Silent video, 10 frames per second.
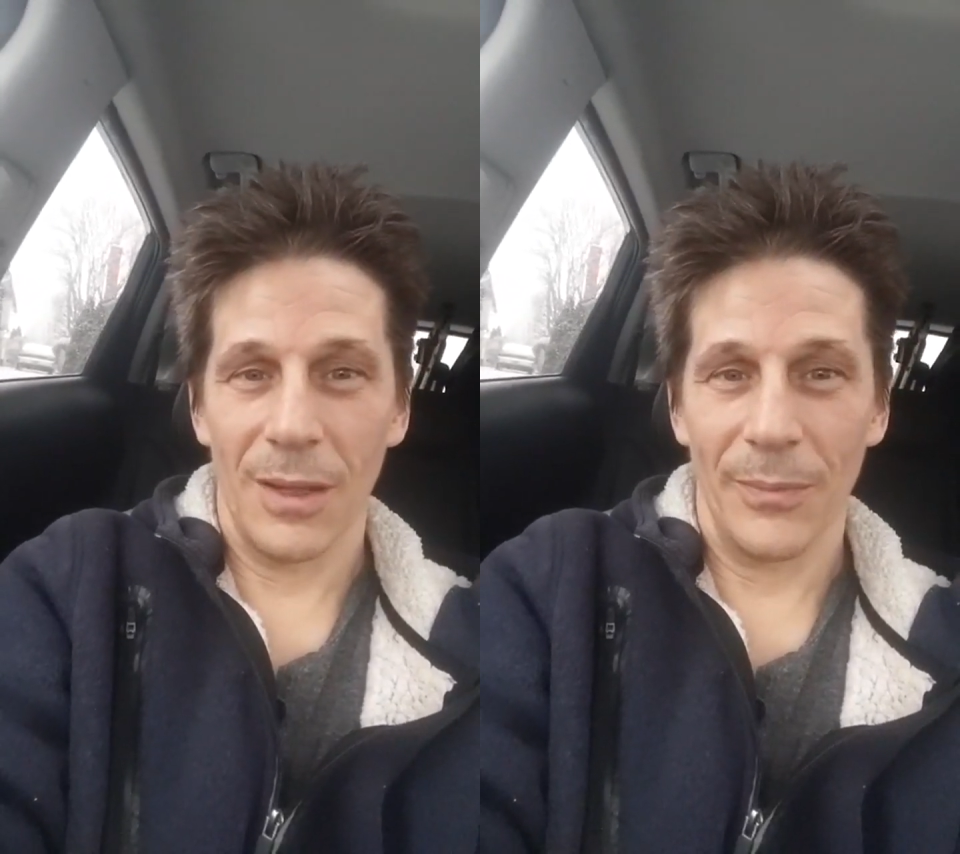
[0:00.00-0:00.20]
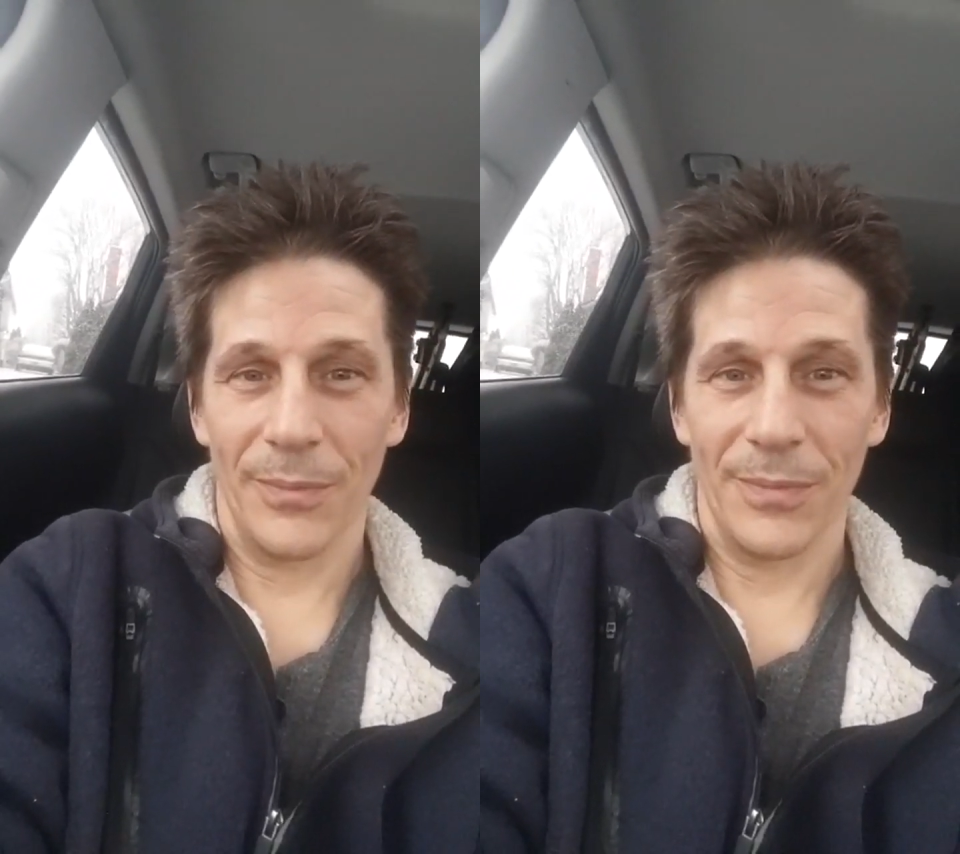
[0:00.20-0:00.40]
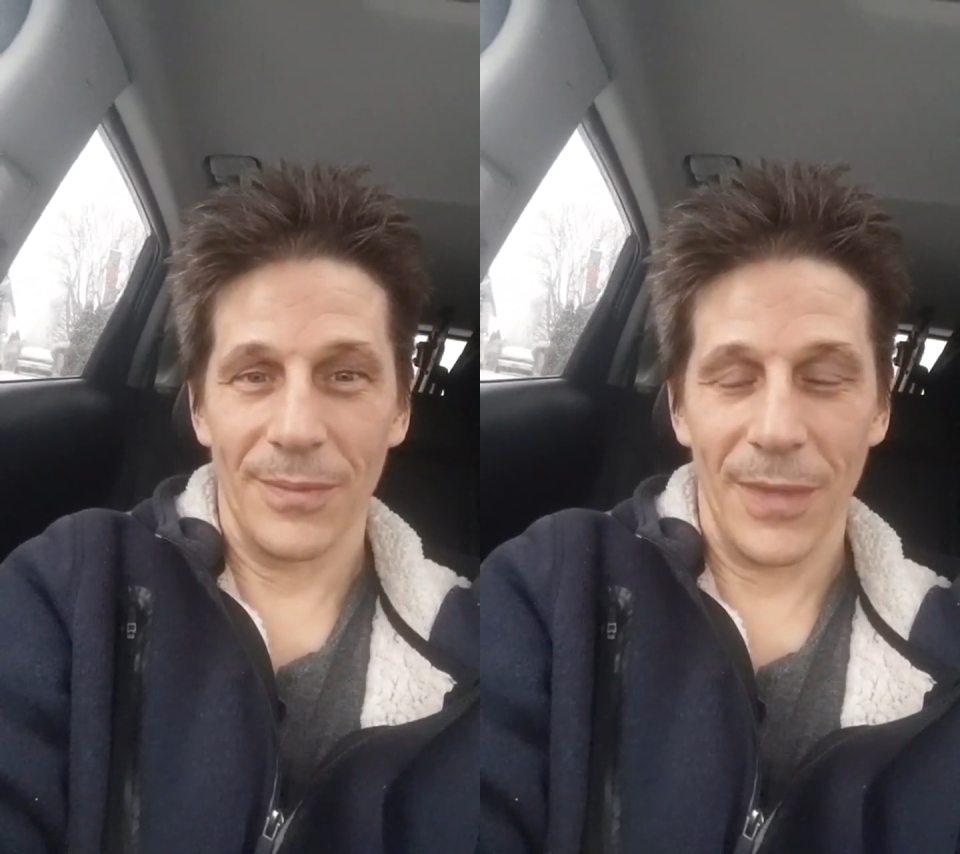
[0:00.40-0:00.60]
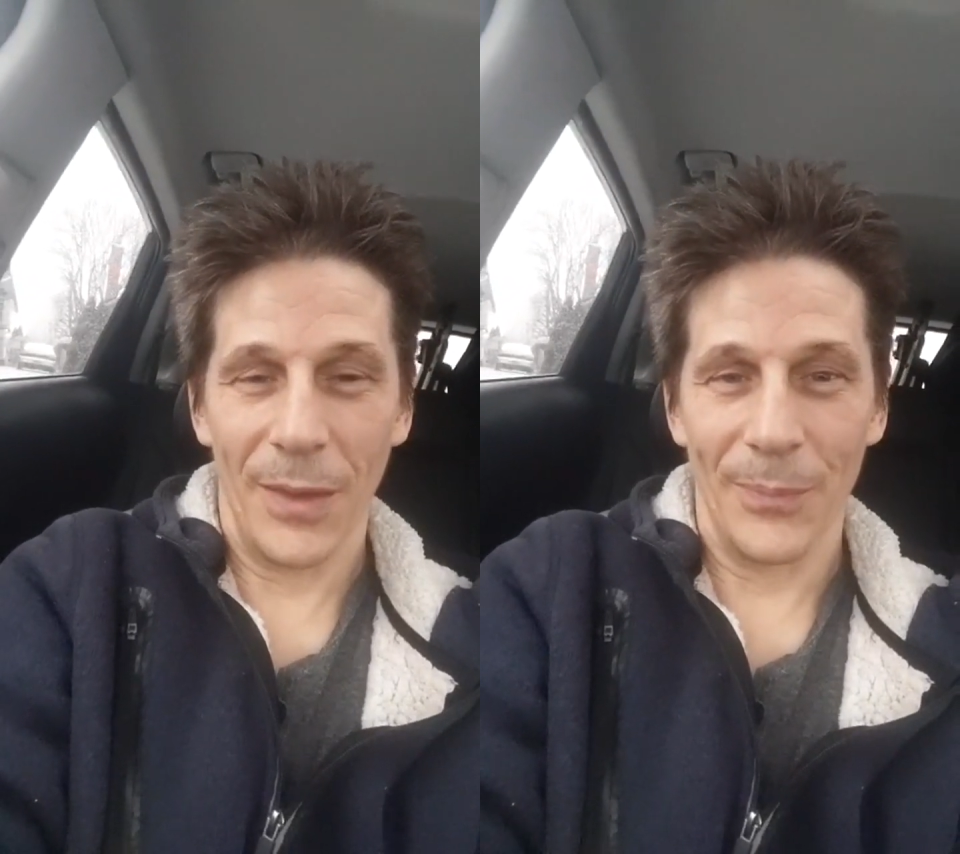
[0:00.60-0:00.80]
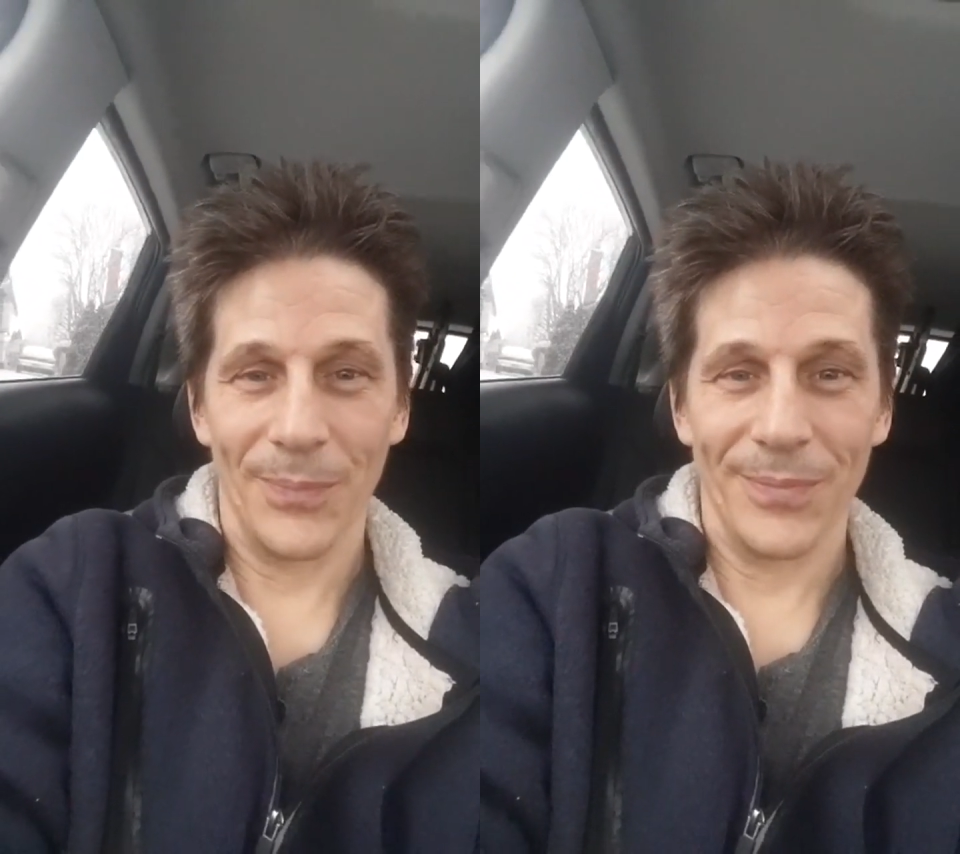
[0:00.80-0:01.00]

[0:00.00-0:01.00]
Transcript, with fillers: um yeah